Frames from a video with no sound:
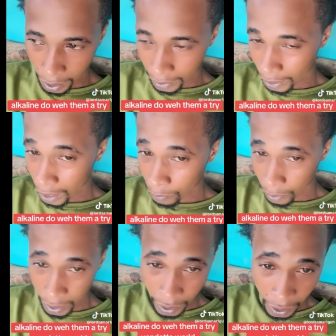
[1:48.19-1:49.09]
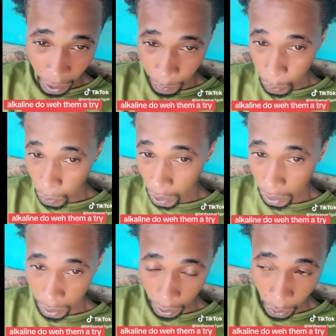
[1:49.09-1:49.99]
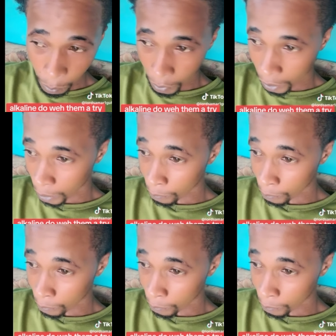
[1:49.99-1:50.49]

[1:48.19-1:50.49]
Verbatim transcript: And every interview Kartel go up and